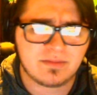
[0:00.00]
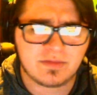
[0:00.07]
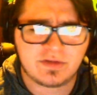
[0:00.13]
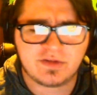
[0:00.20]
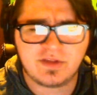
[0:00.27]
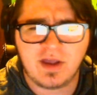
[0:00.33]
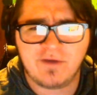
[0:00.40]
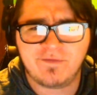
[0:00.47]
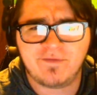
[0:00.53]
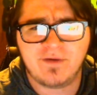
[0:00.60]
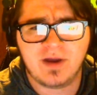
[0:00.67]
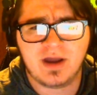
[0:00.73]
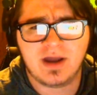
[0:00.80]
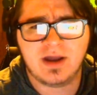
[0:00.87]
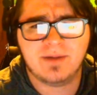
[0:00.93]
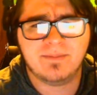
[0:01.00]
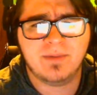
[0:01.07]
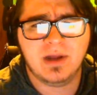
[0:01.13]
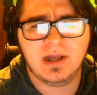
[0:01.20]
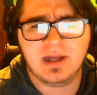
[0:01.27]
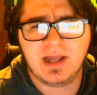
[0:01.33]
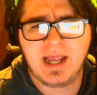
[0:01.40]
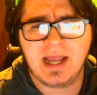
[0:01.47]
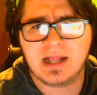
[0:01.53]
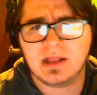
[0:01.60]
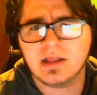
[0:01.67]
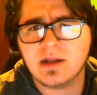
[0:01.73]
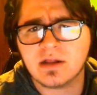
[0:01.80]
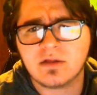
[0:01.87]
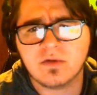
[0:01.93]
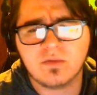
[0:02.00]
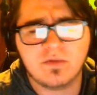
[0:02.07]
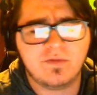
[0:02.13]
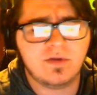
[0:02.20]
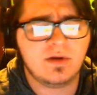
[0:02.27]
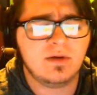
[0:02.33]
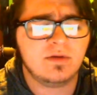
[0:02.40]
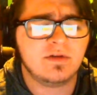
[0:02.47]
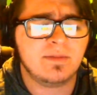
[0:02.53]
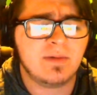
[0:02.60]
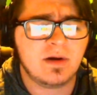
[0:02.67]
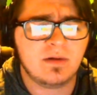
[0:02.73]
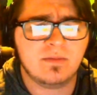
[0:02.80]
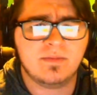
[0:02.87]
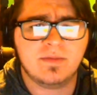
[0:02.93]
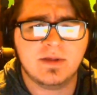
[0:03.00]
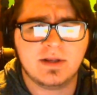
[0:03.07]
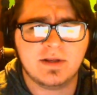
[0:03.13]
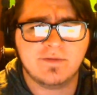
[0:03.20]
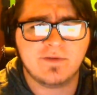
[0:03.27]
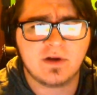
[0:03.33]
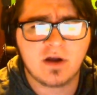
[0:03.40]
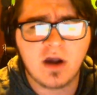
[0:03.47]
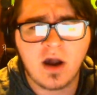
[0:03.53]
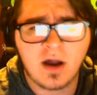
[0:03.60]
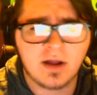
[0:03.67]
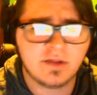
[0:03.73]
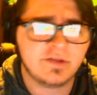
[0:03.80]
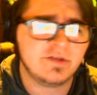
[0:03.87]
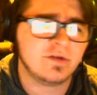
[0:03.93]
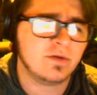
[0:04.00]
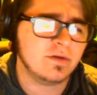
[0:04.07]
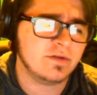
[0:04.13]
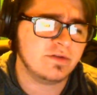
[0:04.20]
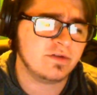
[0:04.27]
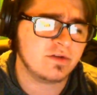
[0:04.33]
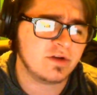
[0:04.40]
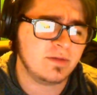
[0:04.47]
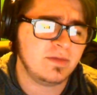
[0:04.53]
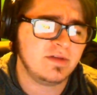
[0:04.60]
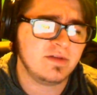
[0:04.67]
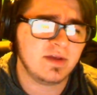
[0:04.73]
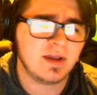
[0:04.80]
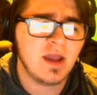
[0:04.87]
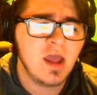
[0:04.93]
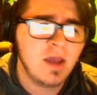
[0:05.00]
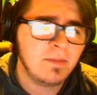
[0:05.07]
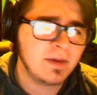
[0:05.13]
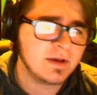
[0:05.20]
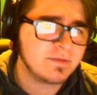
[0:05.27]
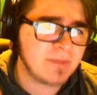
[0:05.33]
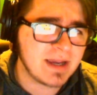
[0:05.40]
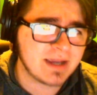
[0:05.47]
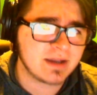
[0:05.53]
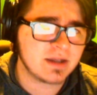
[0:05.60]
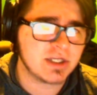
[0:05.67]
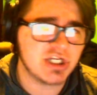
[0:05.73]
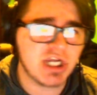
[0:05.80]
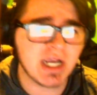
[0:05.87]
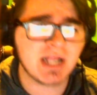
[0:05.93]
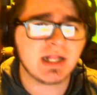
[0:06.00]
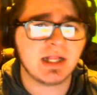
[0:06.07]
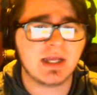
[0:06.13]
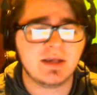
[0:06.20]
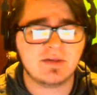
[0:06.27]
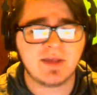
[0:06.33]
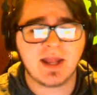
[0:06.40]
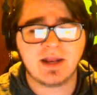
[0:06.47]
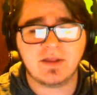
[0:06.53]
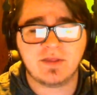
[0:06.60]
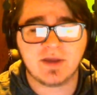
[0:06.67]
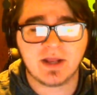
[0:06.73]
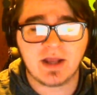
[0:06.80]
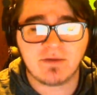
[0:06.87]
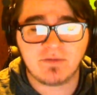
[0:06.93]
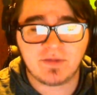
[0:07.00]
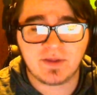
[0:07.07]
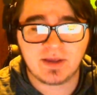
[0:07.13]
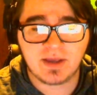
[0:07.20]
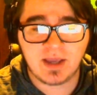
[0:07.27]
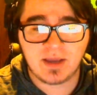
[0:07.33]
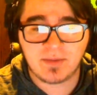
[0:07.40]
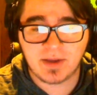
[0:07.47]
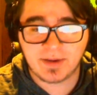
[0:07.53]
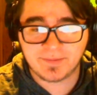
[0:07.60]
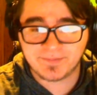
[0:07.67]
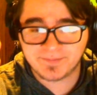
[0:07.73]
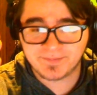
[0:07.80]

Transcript: stuff, analytical reviews about the different consoles. You're going to be seeing, because my channel is anything and everything gaming.